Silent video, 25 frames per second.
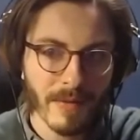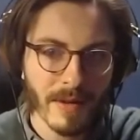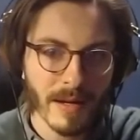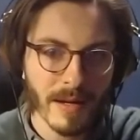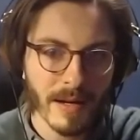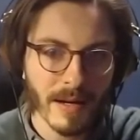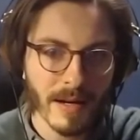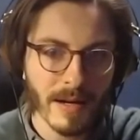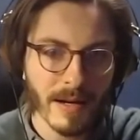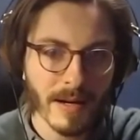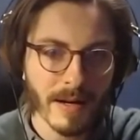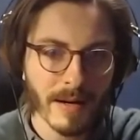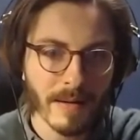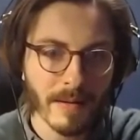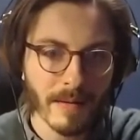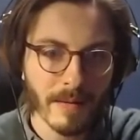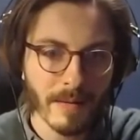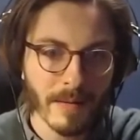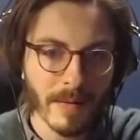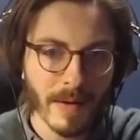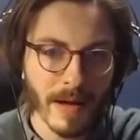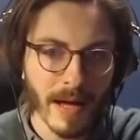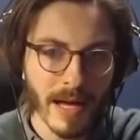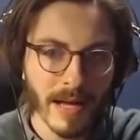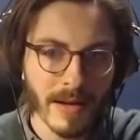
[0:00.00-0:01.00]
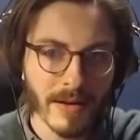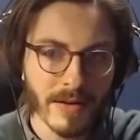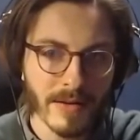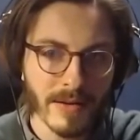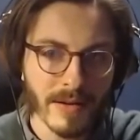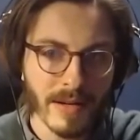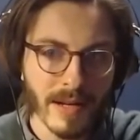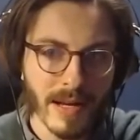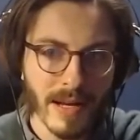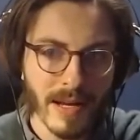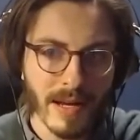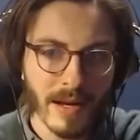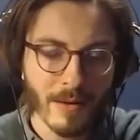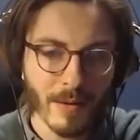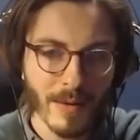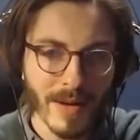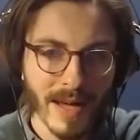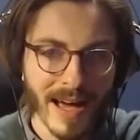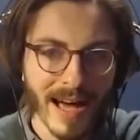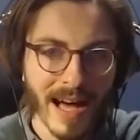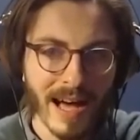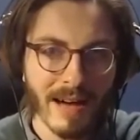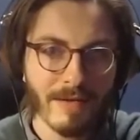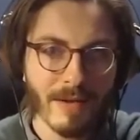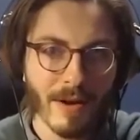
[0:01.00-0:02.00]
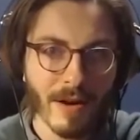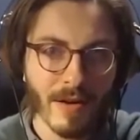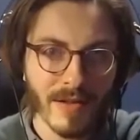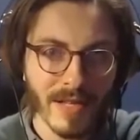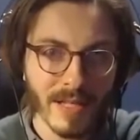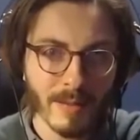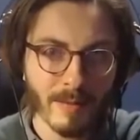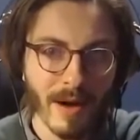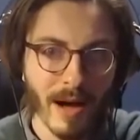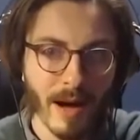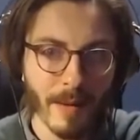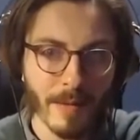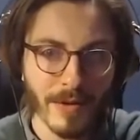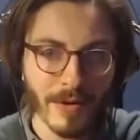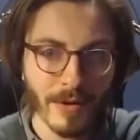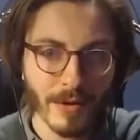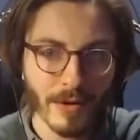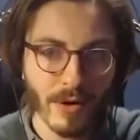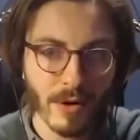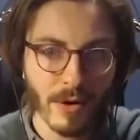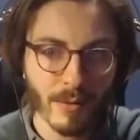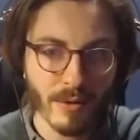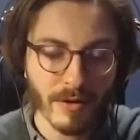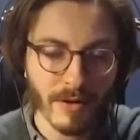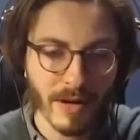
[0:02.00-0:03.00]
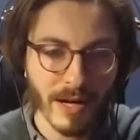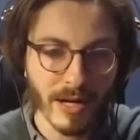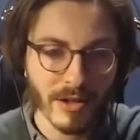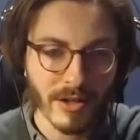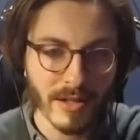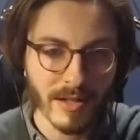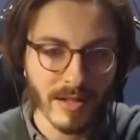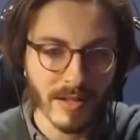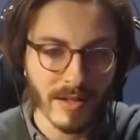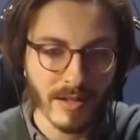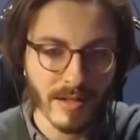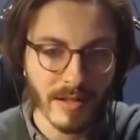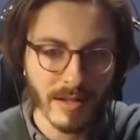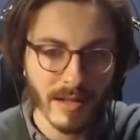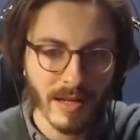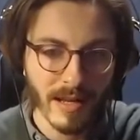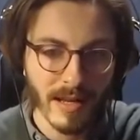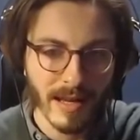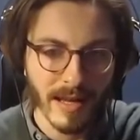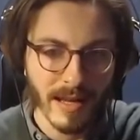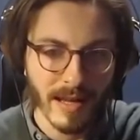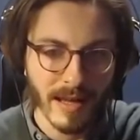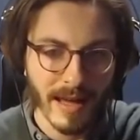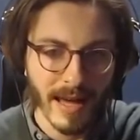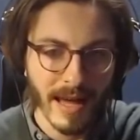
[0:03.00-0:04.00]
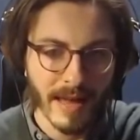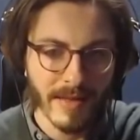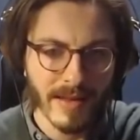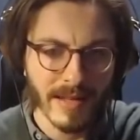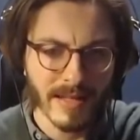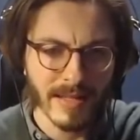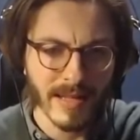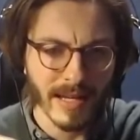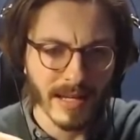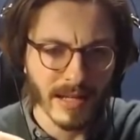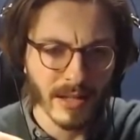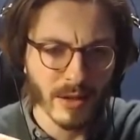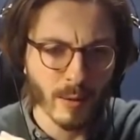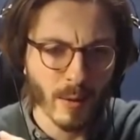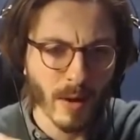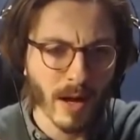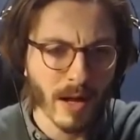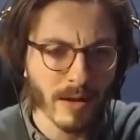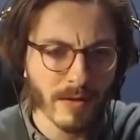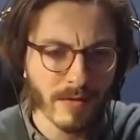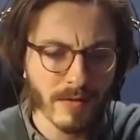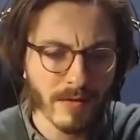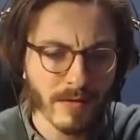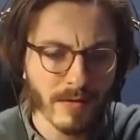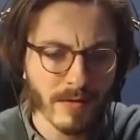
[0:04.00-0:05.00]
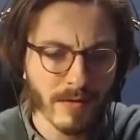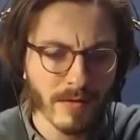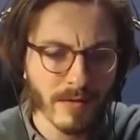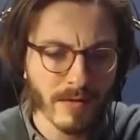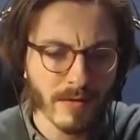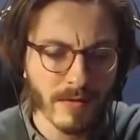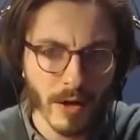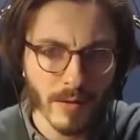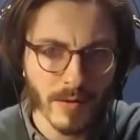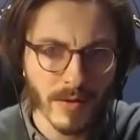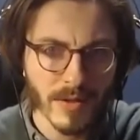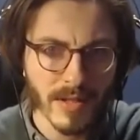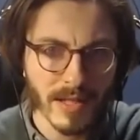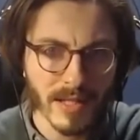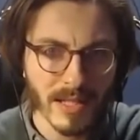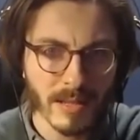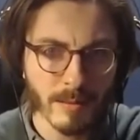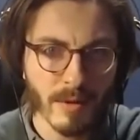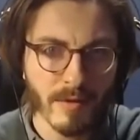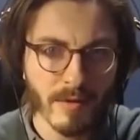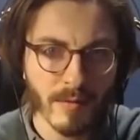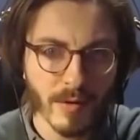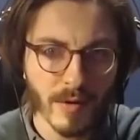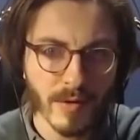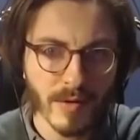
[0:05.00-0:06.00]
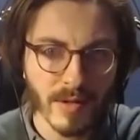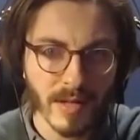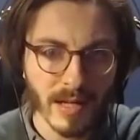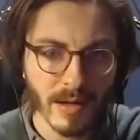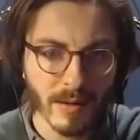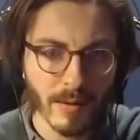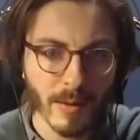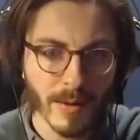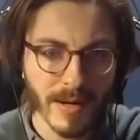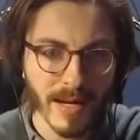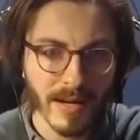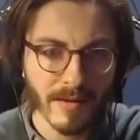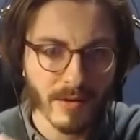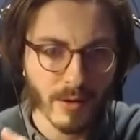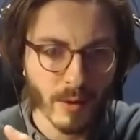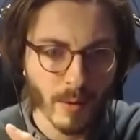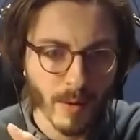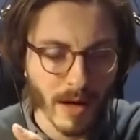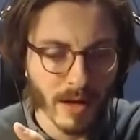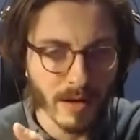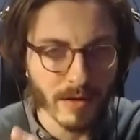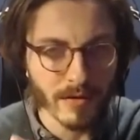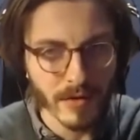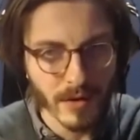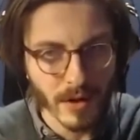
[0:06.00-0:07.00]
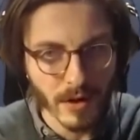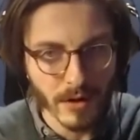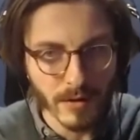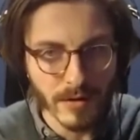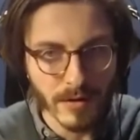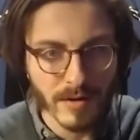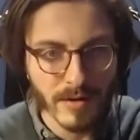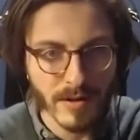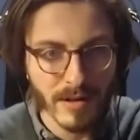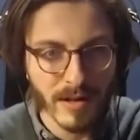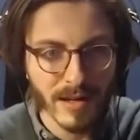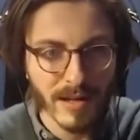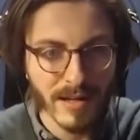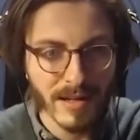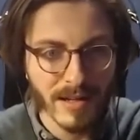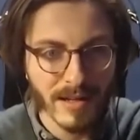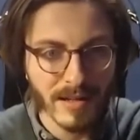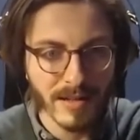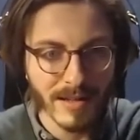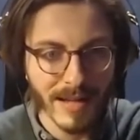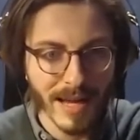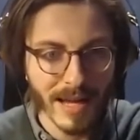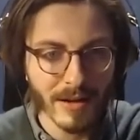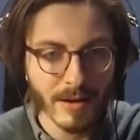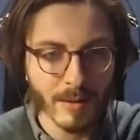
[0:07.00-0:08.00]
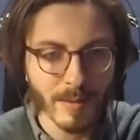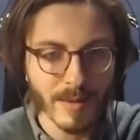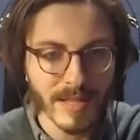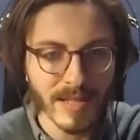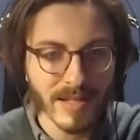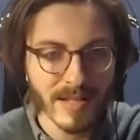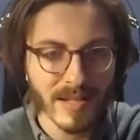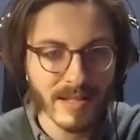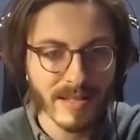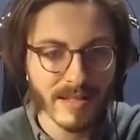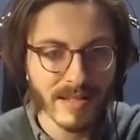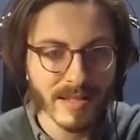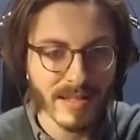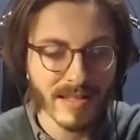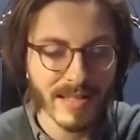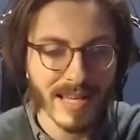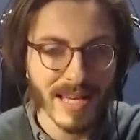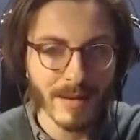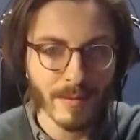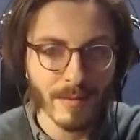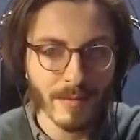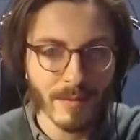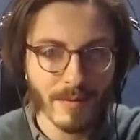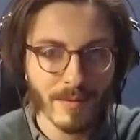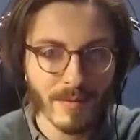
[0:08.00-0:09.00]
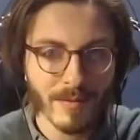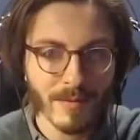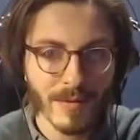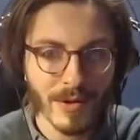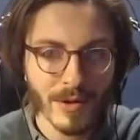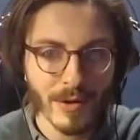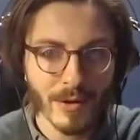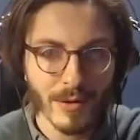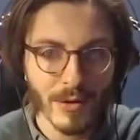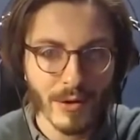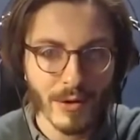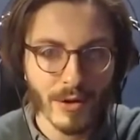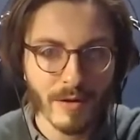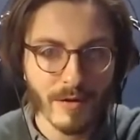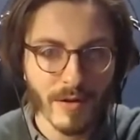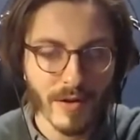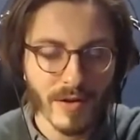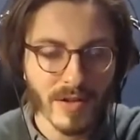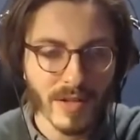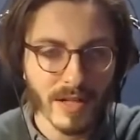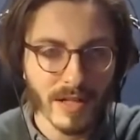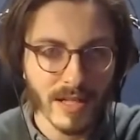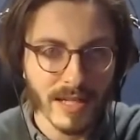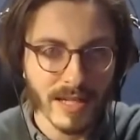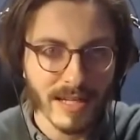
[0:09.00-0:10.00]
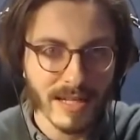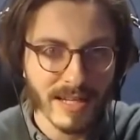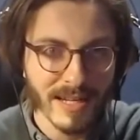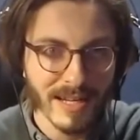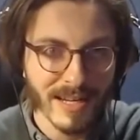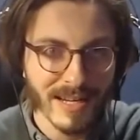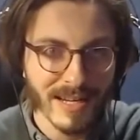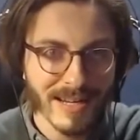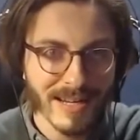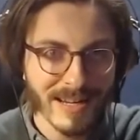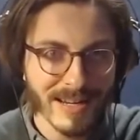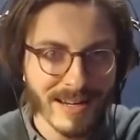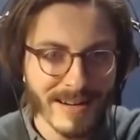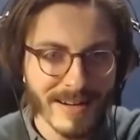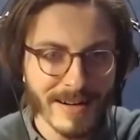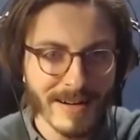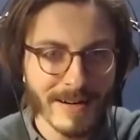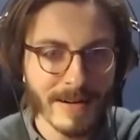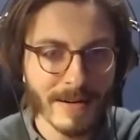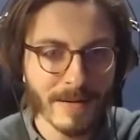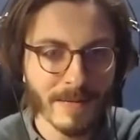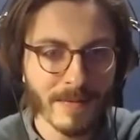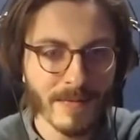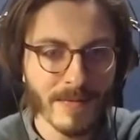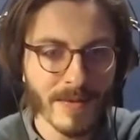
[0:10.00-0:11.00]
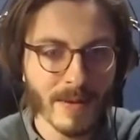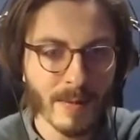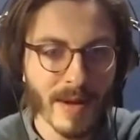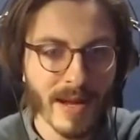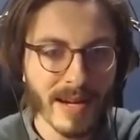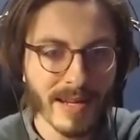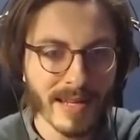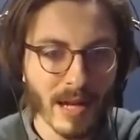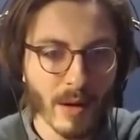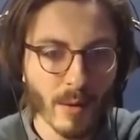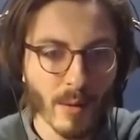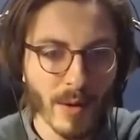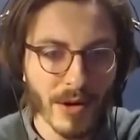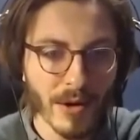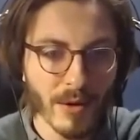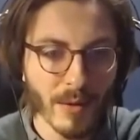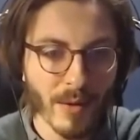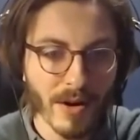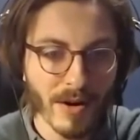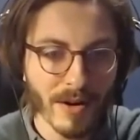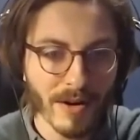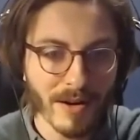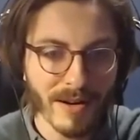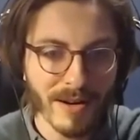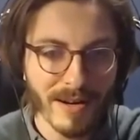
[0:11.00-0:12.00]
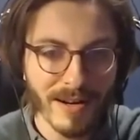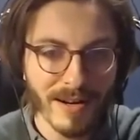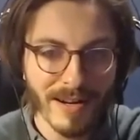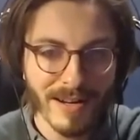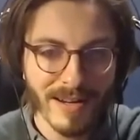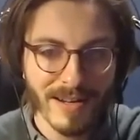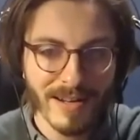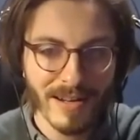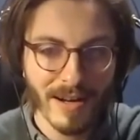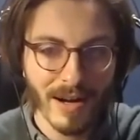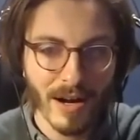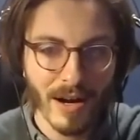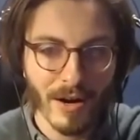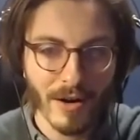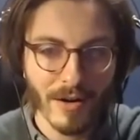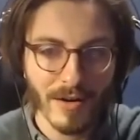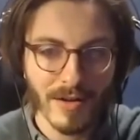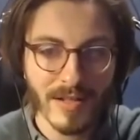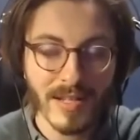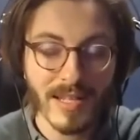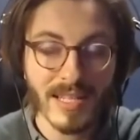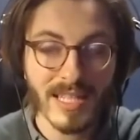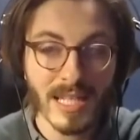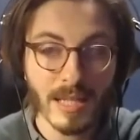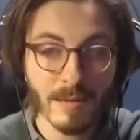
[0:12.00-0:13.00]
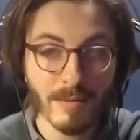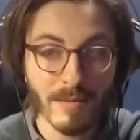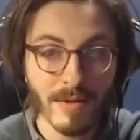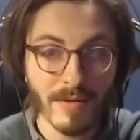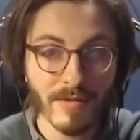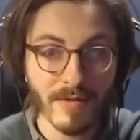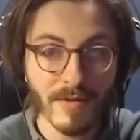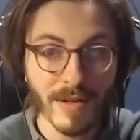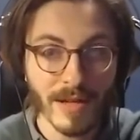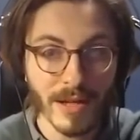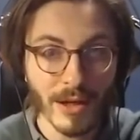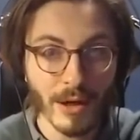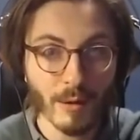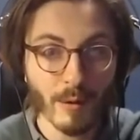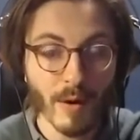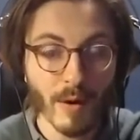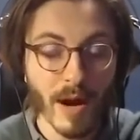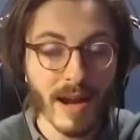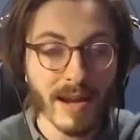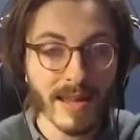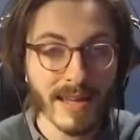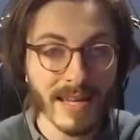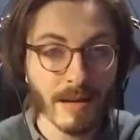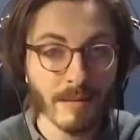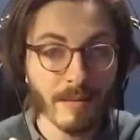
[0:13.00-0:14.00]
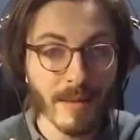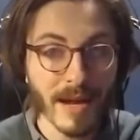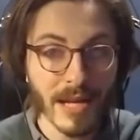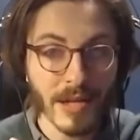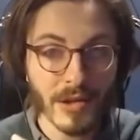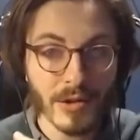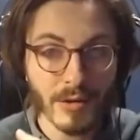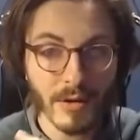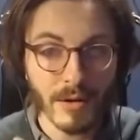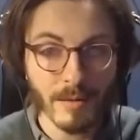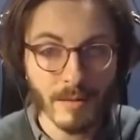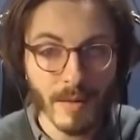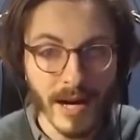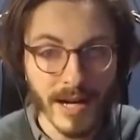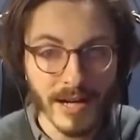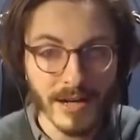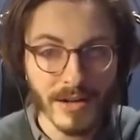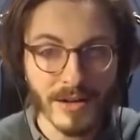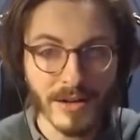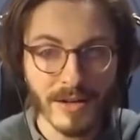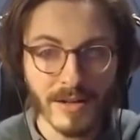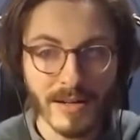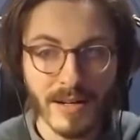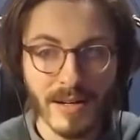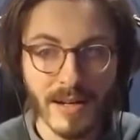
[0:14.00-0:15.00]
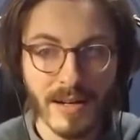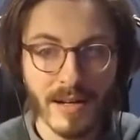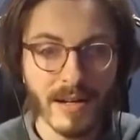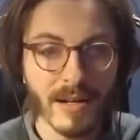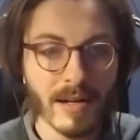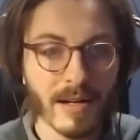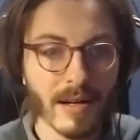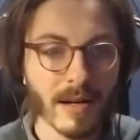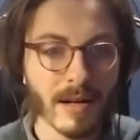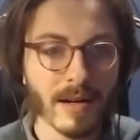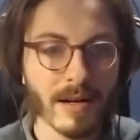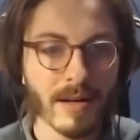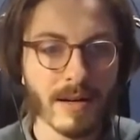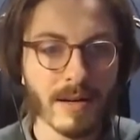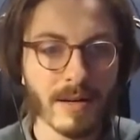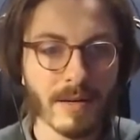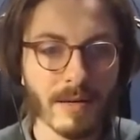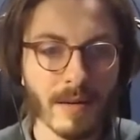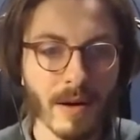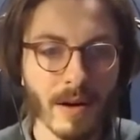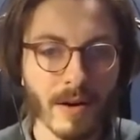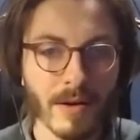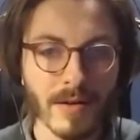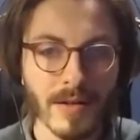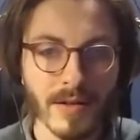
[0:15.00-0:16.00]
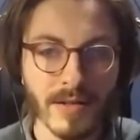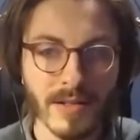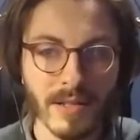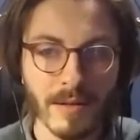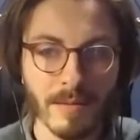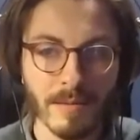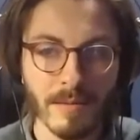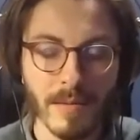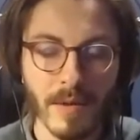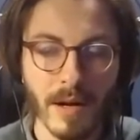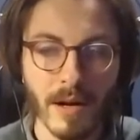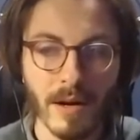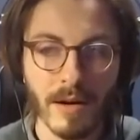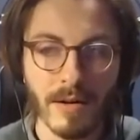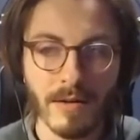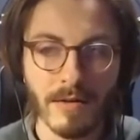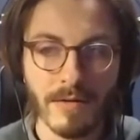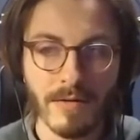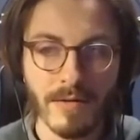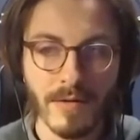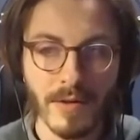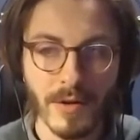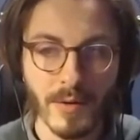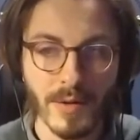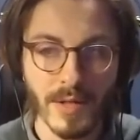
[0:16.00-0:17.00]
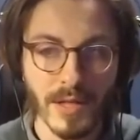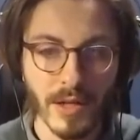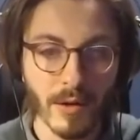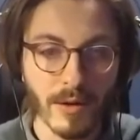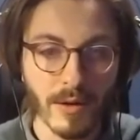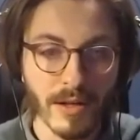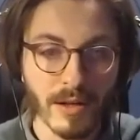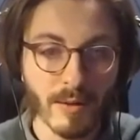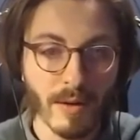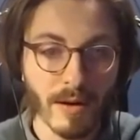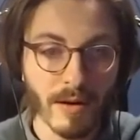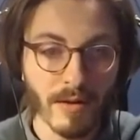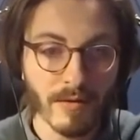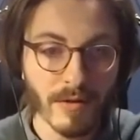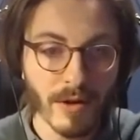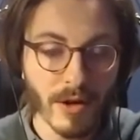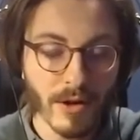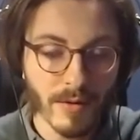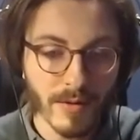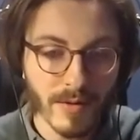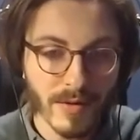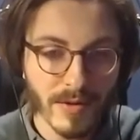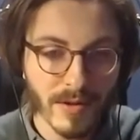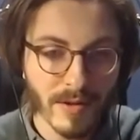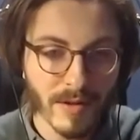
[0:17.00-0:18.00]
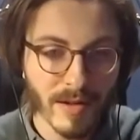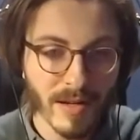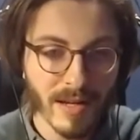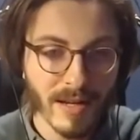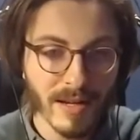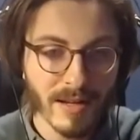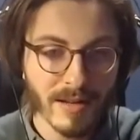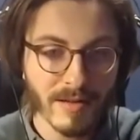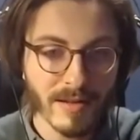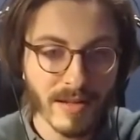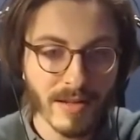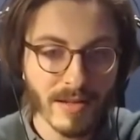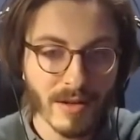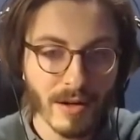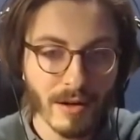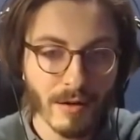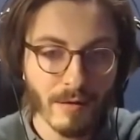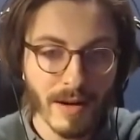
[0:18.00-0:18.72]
And we have all these popular chord progressions and this like 12 tone system of music where we have 12 notes standard, but this isn't the same, you know, universally. Depending on where you are, our system of like, you know, writing in major and minor, our system of using only 12 notes, these are